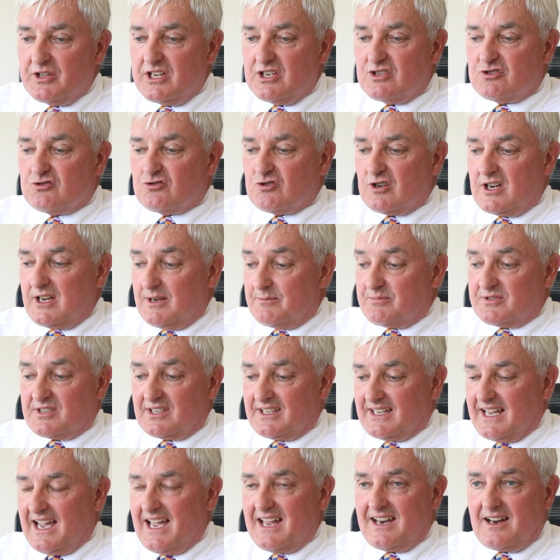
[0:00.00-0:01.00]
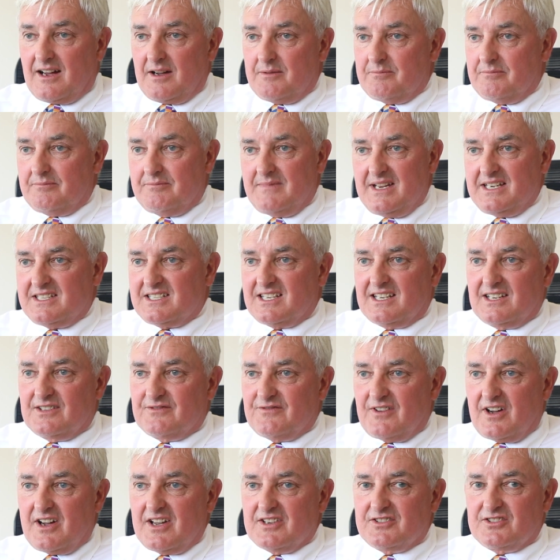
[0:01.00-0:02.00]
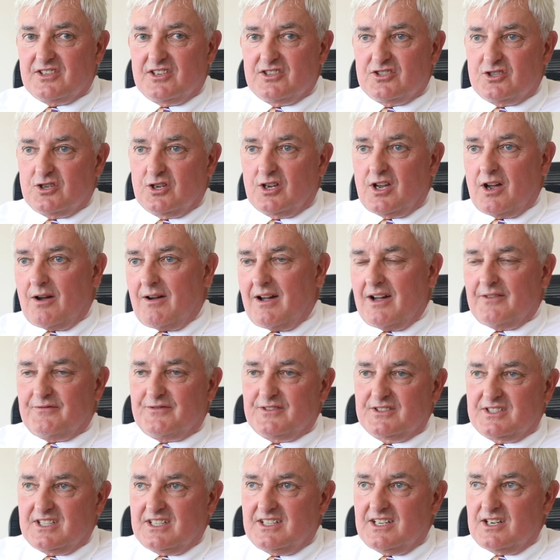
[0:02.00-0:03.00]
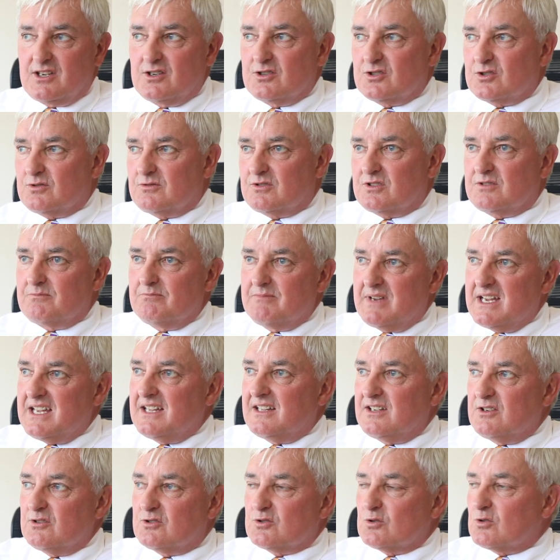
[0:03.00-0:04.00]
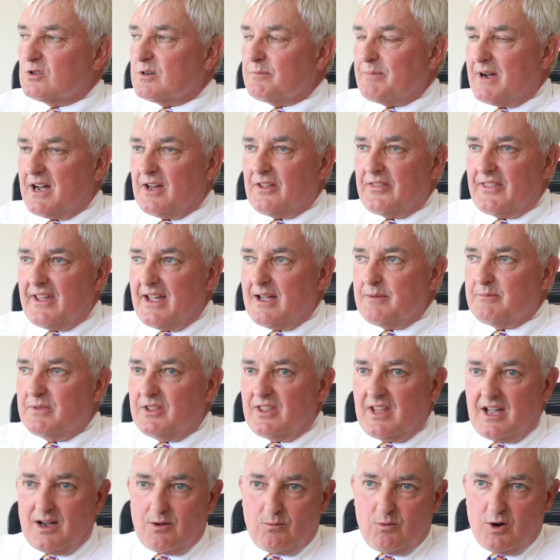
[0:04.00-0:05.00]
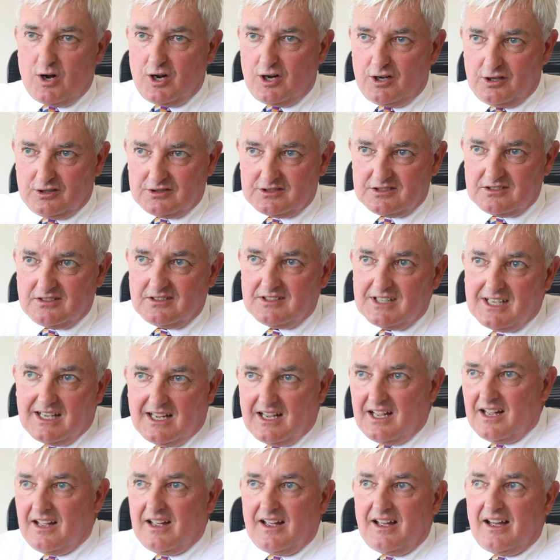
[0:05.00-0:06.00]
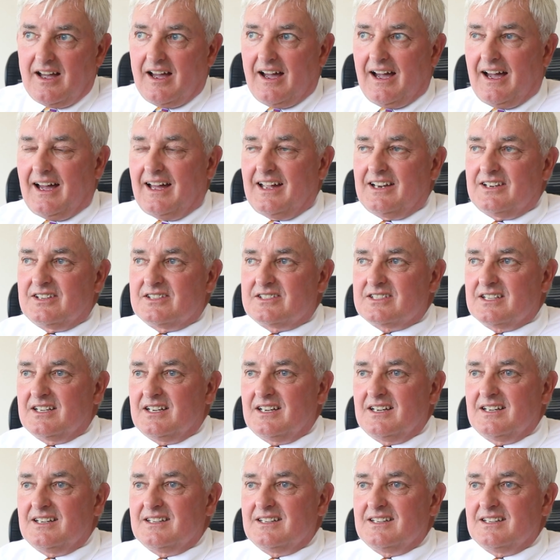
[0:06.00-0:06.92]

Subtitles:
on these trips, again, I'm meeting advisors, you go out for dinner, you talk about them and their world. And